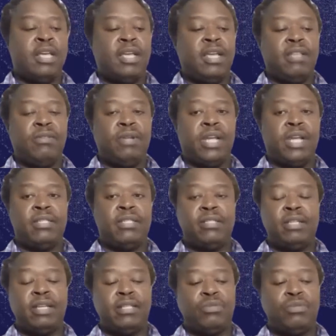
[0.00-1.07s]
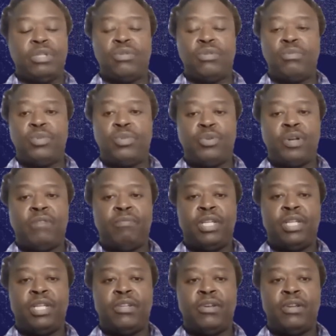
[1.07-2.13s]
In the United States, it's worth $12
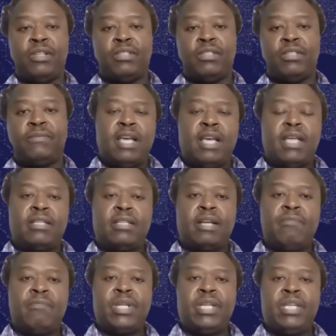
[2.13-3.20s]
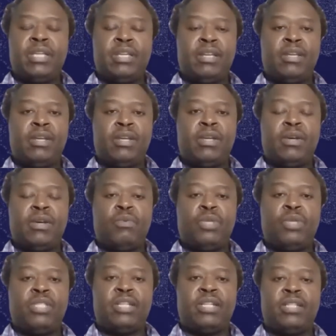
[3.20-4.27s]
billion. As a company, we
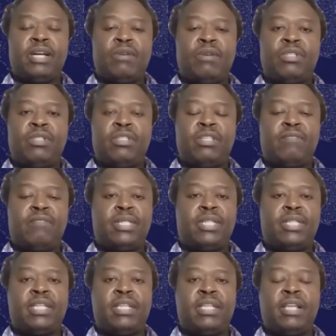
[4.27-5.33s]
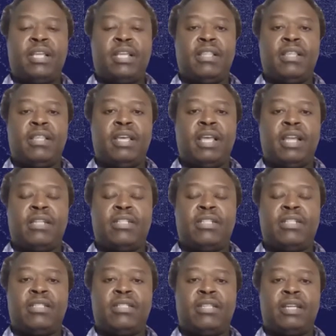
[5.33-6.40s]
started out servicing the
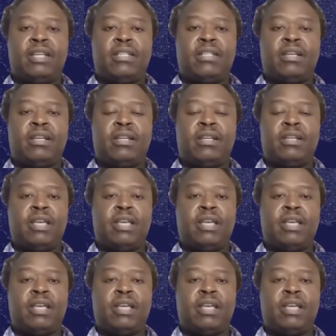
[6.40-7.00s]
electricity sector.